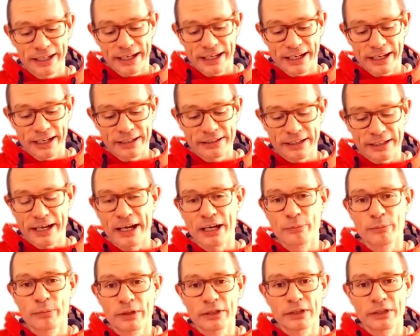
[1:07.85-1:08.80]
and
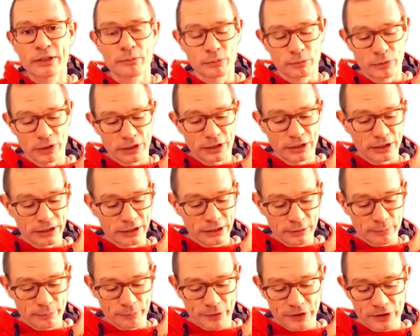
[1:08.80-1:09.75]
I'm a
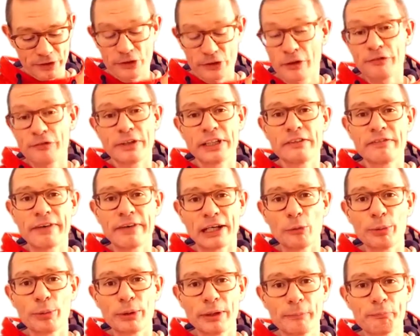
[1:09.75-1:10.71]
software
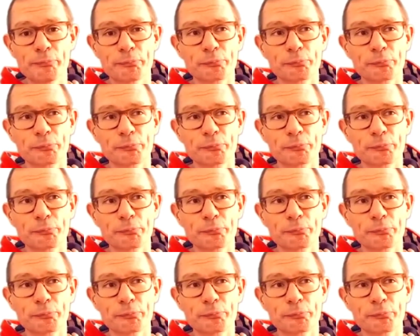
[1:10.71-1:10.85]
developer,